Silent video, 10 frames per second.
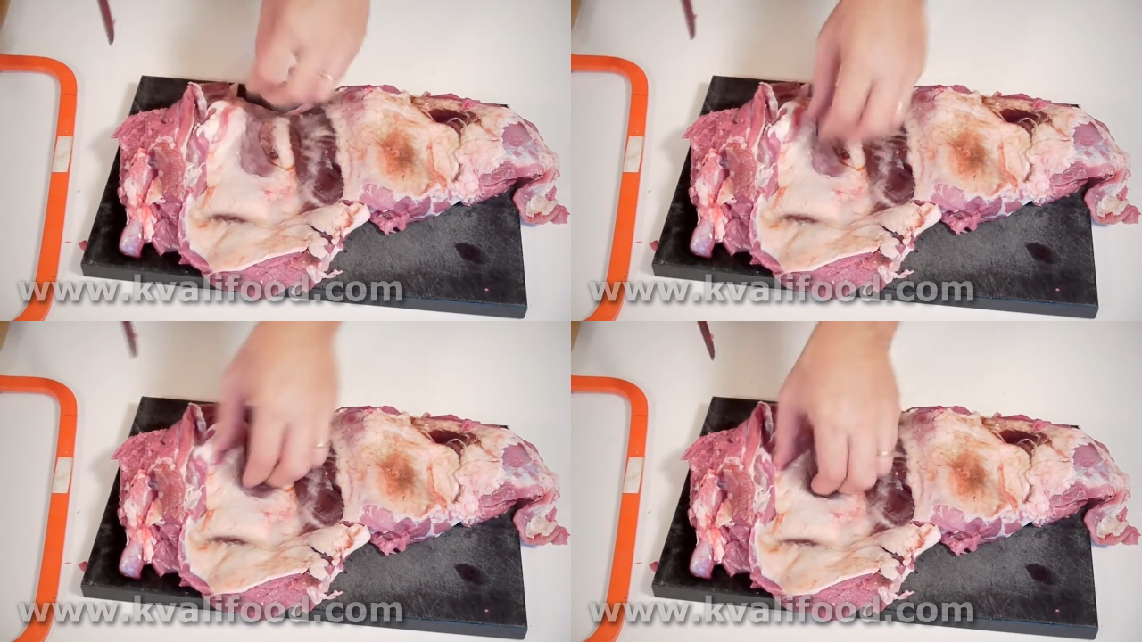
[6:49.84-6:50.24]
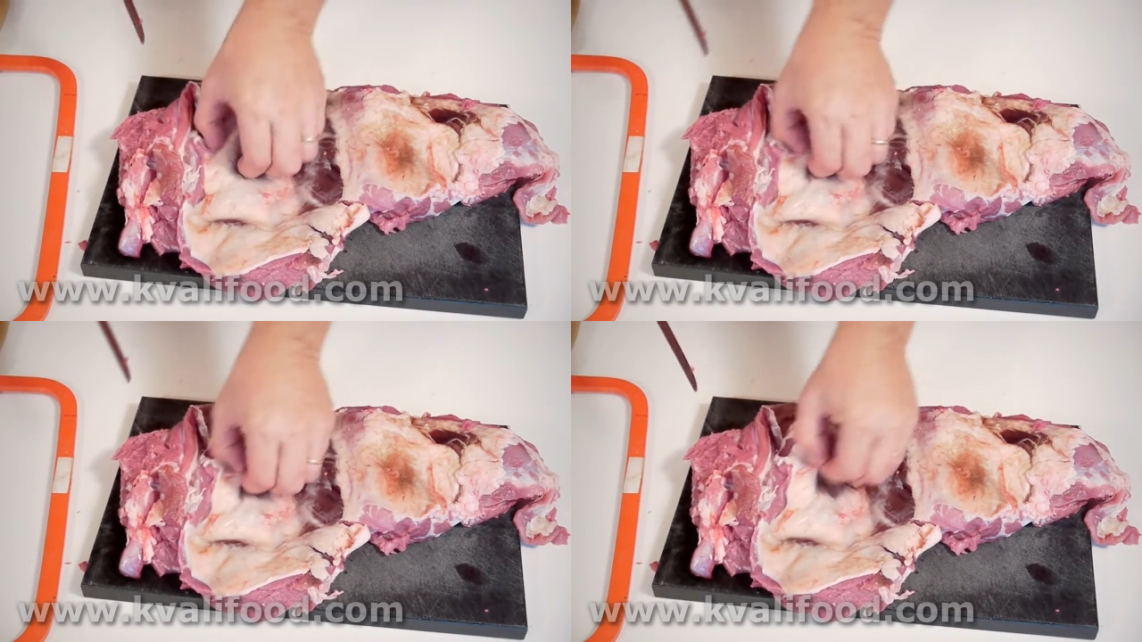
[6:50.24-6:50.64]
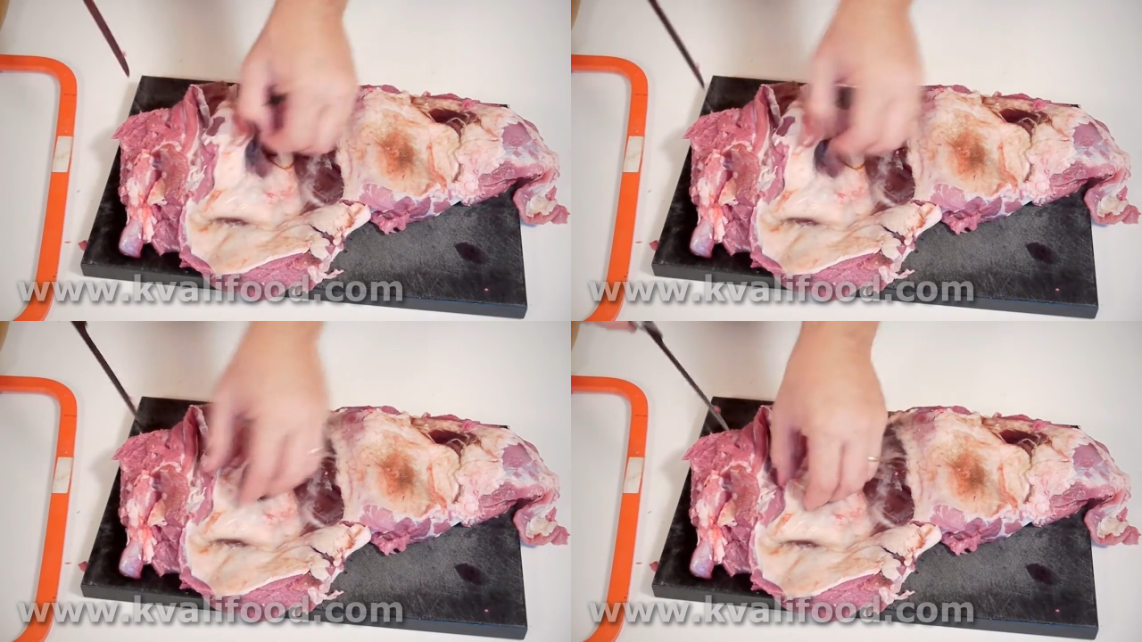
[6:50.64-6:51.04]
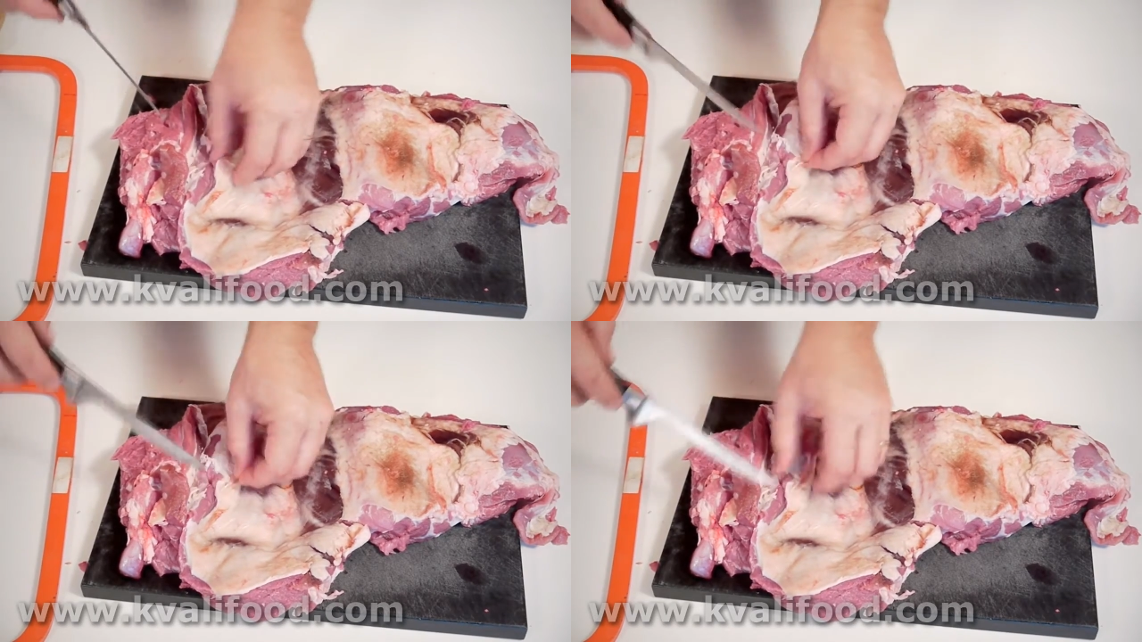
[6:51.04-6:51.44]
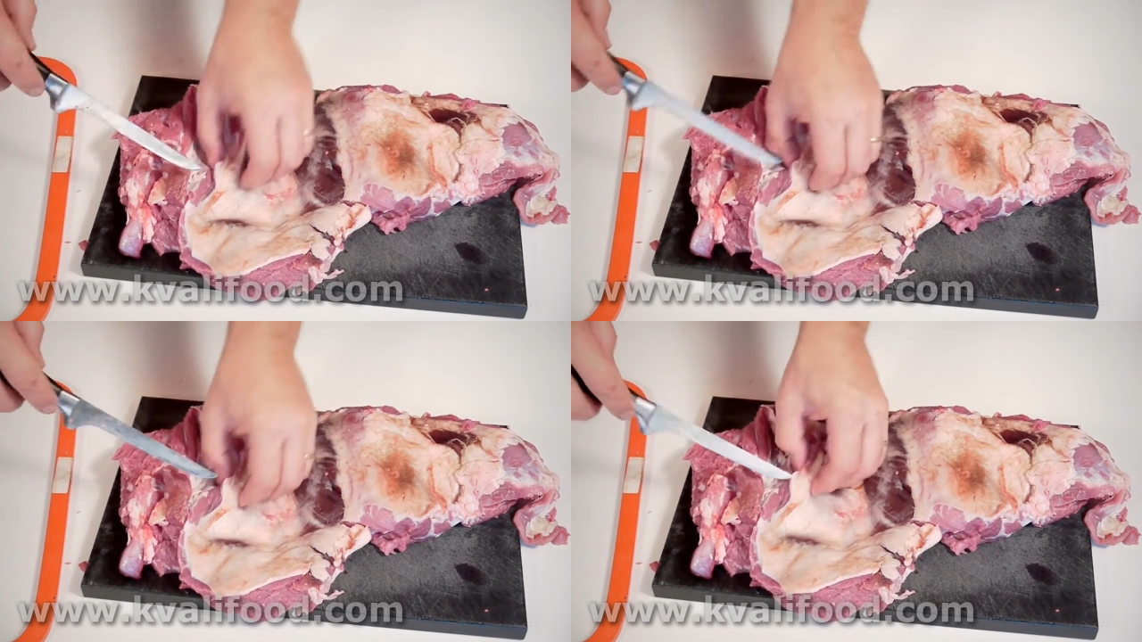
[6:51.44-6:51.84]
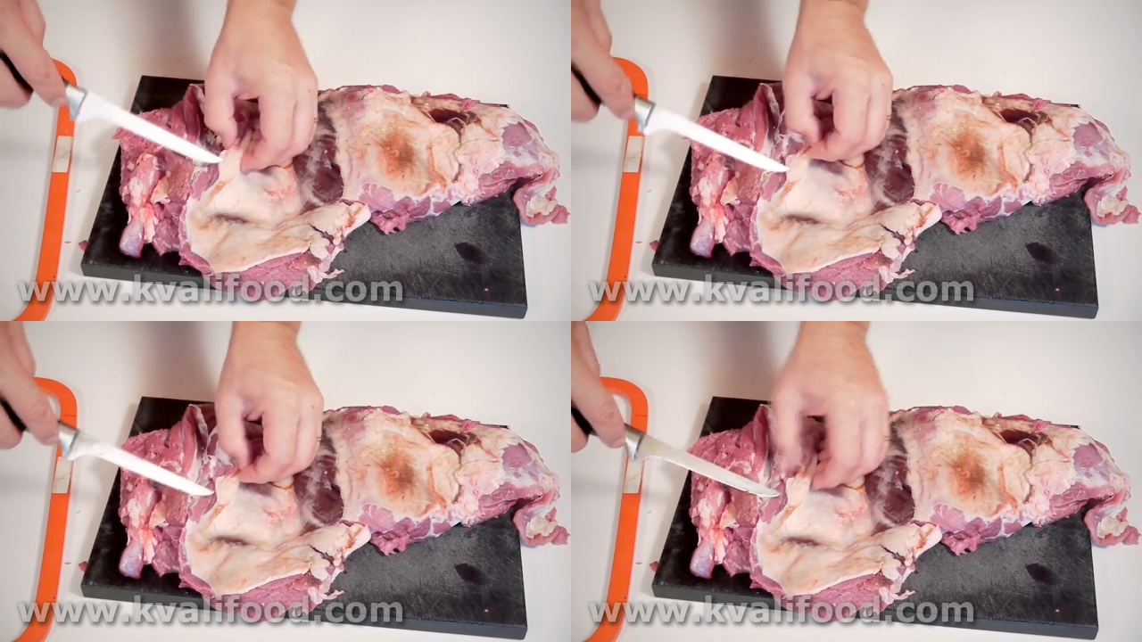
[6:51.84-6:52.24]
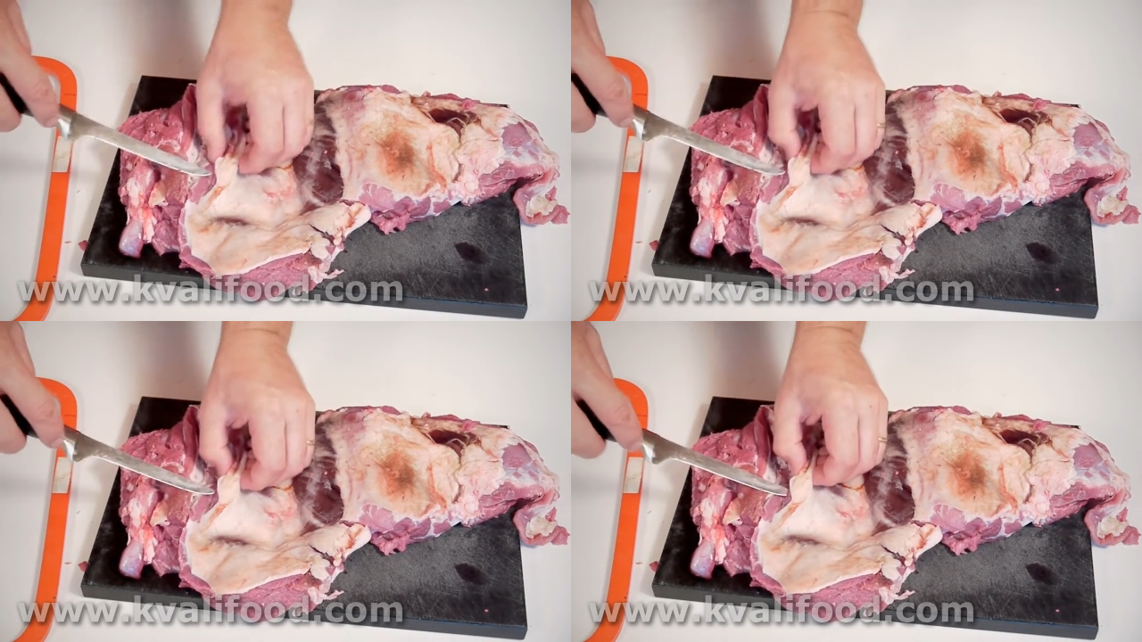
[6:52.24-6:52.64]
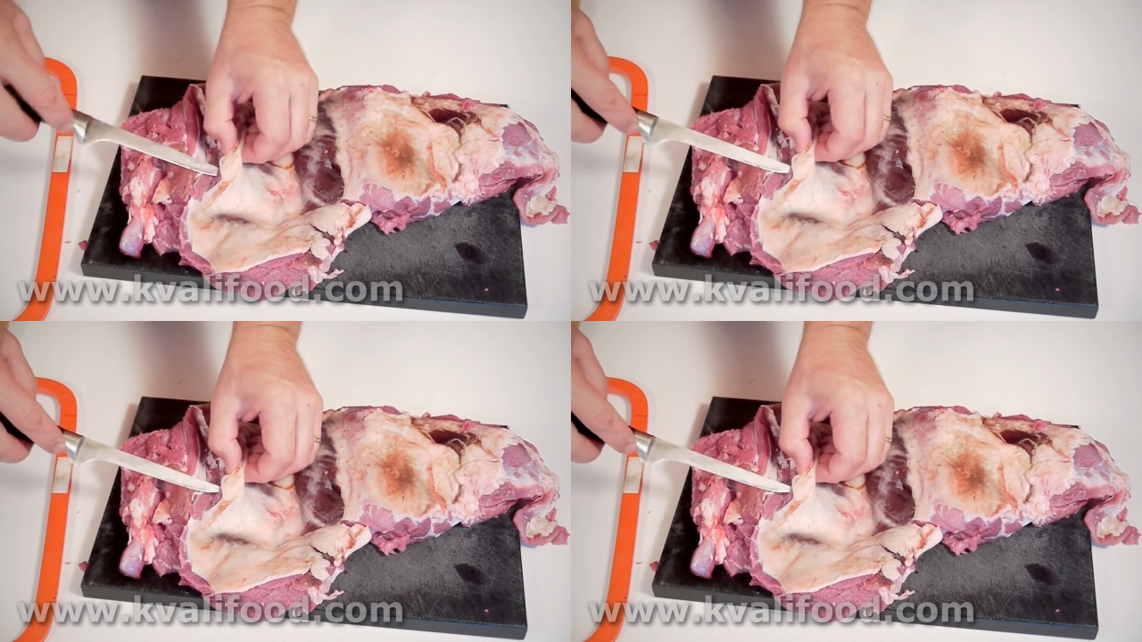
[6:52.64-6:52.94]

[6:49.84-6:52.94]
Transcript: (no speaker visible)